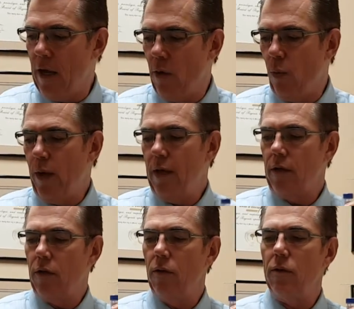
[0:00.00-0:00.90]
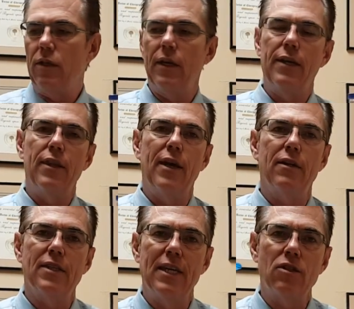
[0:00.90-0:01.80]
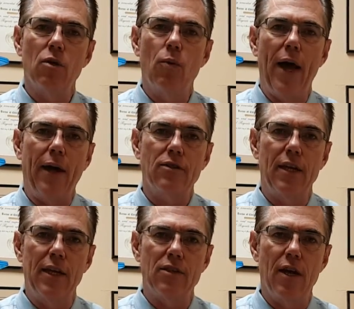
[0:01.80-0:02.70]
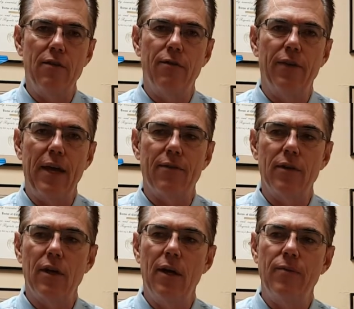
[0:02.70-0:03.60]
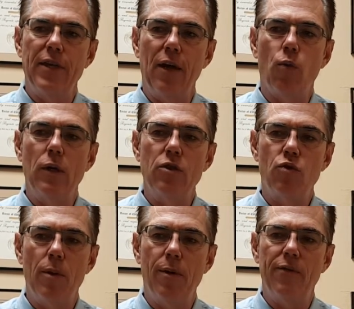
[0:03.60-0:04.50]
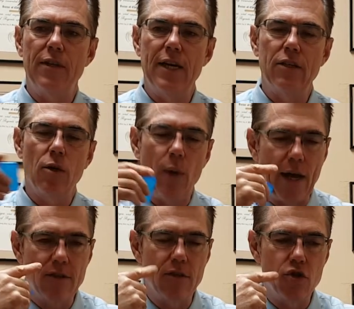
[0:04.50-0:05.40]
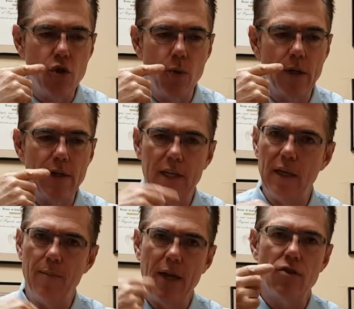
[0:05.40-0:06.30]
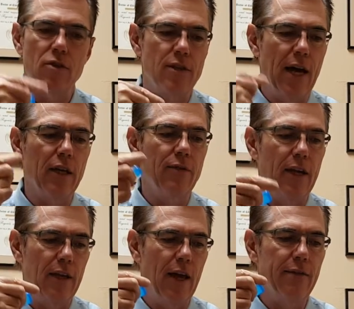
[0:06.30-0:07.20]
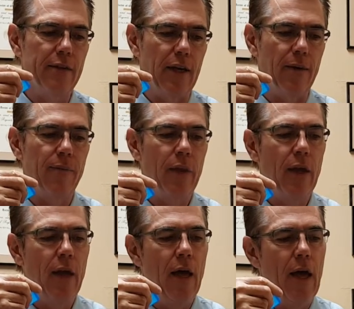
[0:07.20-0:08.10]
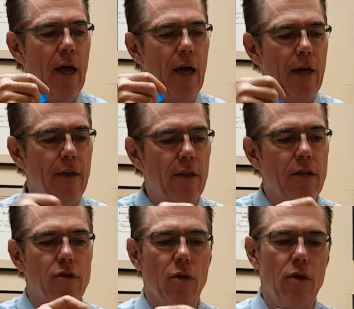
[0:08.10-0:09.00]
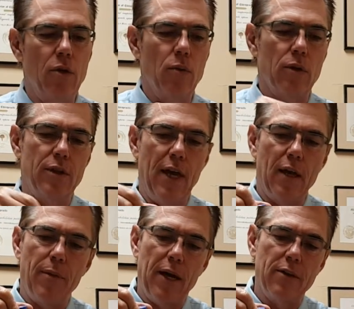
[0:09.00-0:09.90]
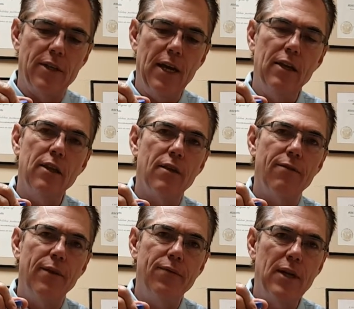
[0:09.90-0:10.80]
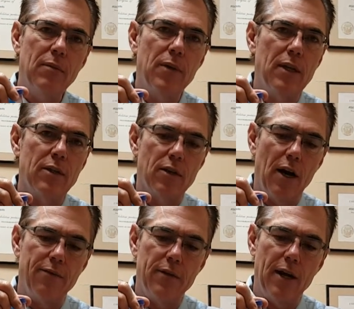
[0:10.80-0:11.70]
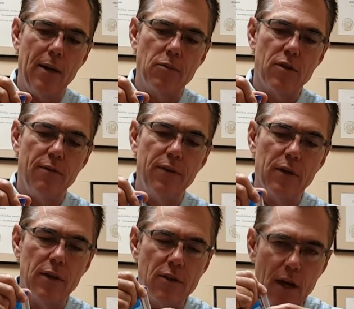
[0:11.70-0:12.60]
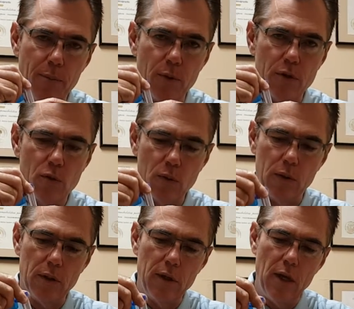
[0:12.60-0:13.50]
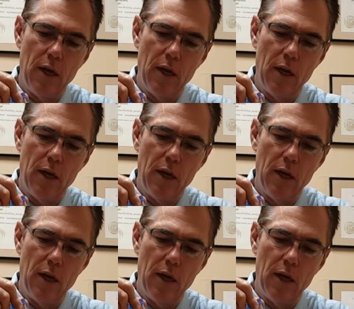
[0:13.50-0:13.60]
We include in there dental wax that is unflavored. Take 1 strip of the dental wax and chew it, and it makes you salivate heavily. So you will take about 10 to 15 minutes oftentimes to fill this up with drool